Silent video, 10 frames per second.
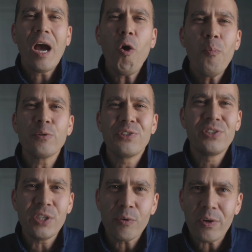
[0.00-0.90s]
with almost
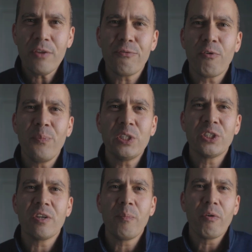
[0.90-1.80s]
zero
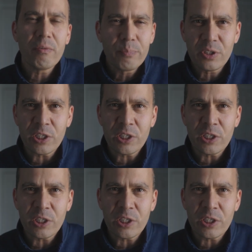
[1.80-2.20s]
information about the